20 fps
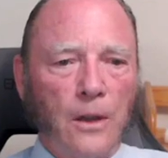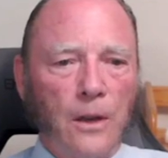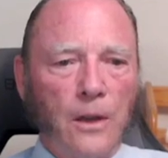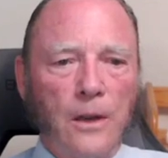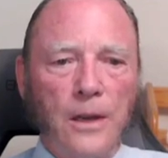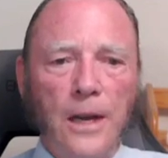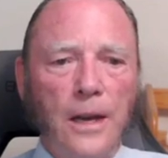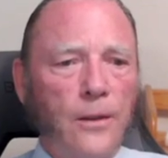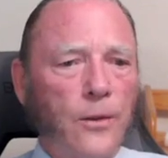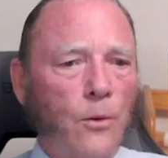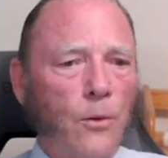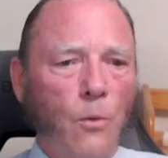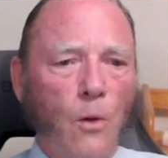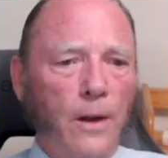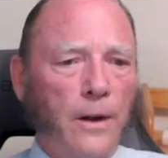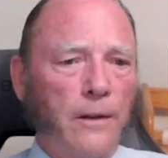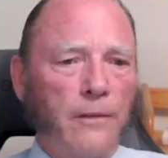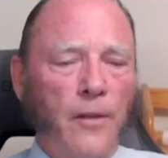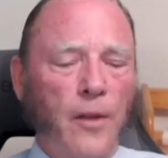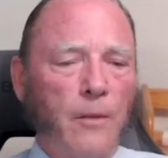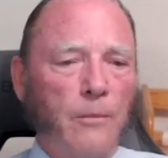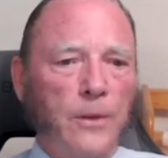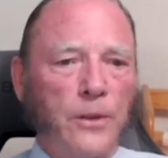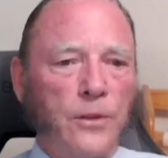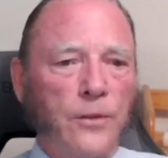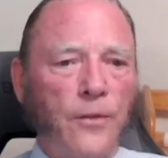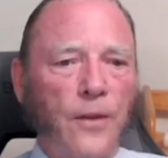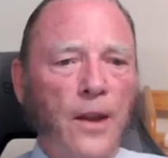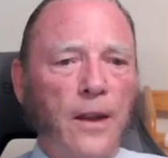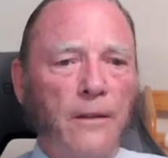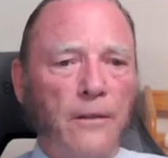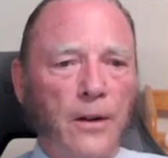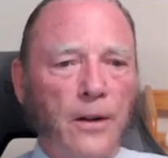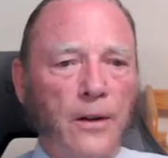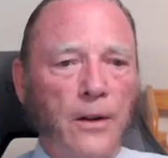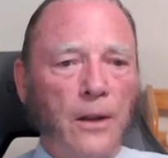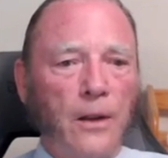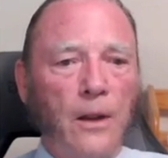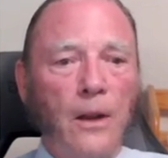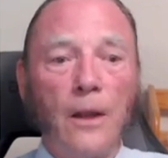neither one of them is
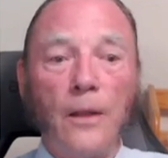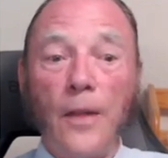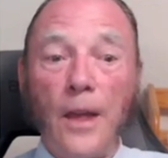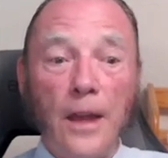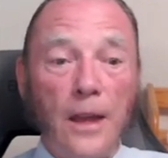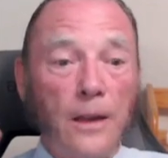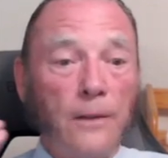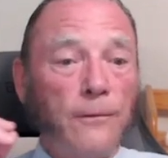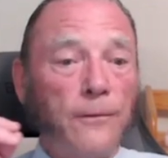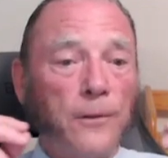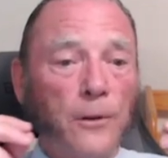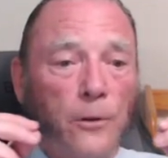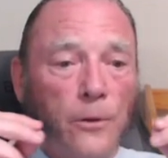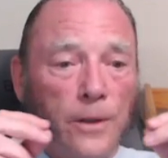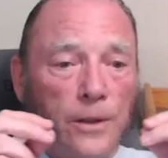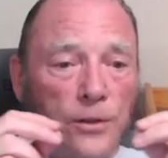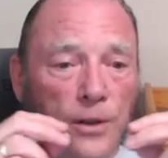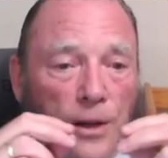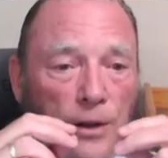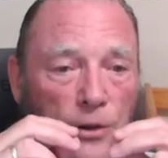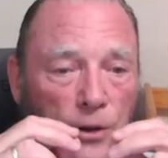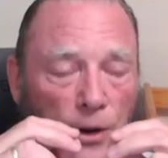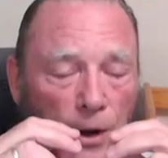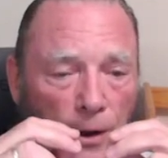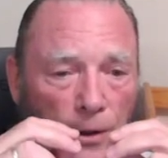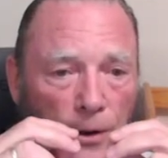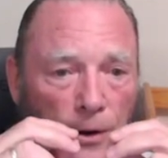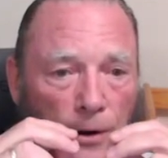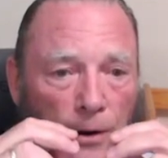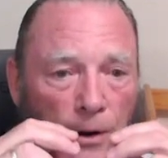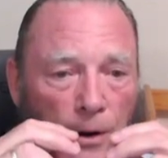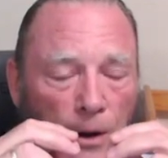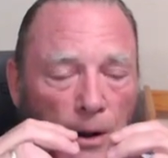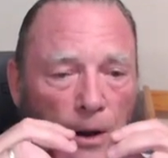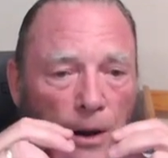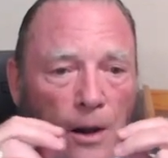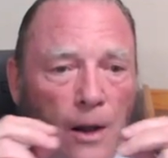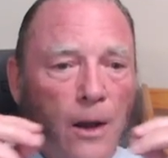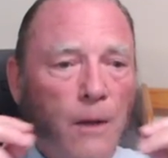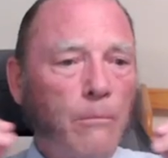favored. They influence each other.
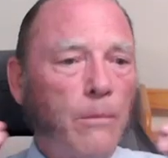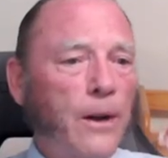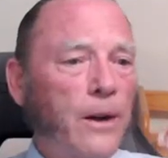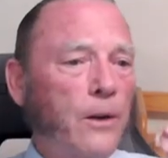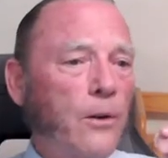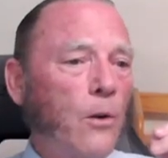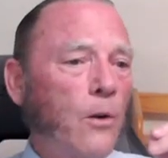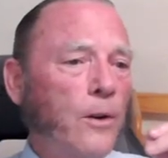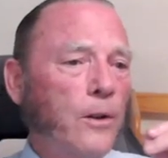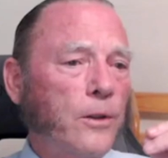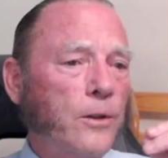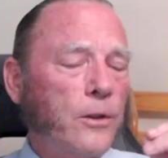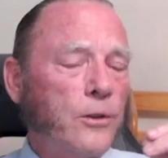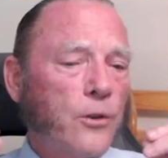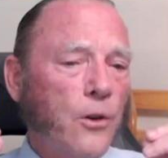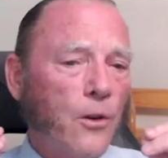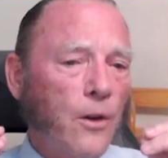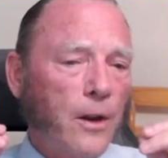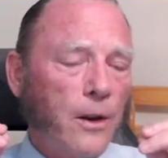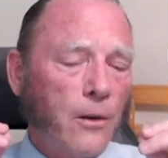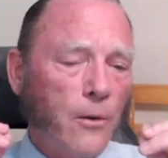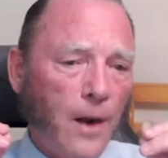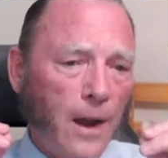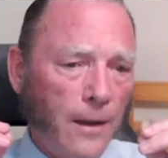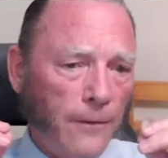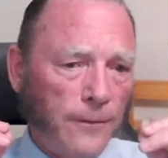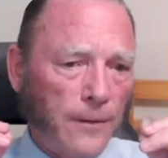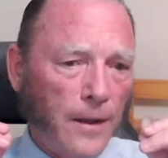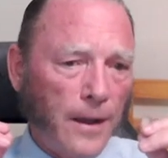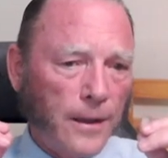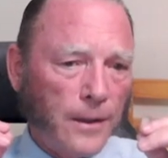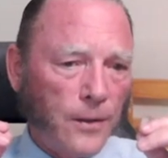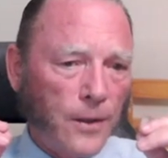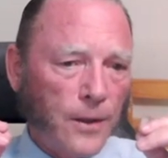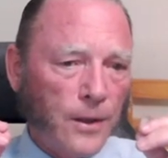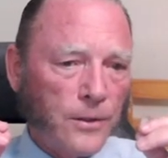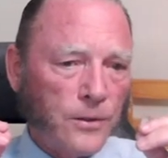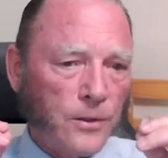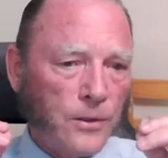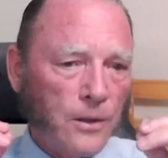But in order to draw a graph like
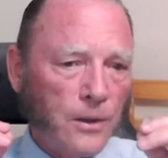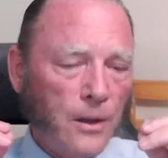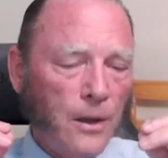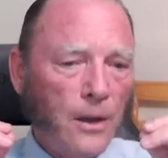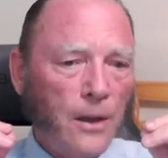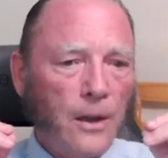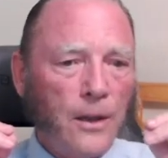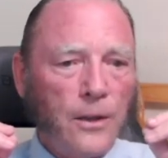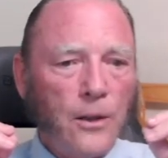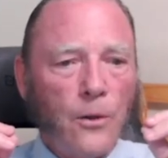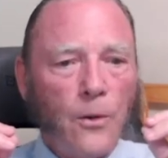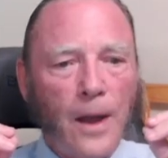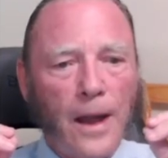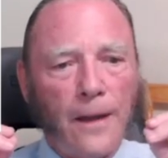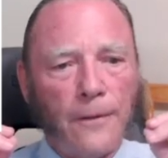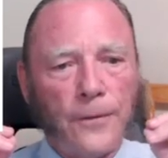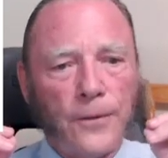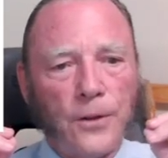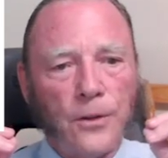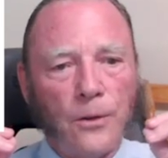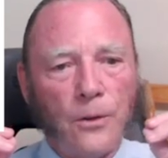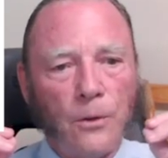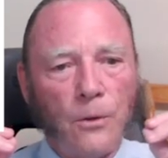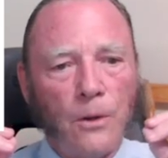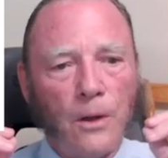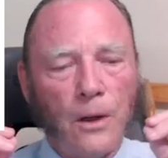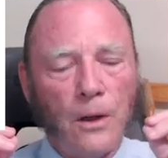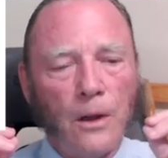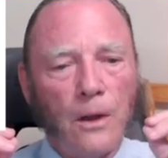this, you have to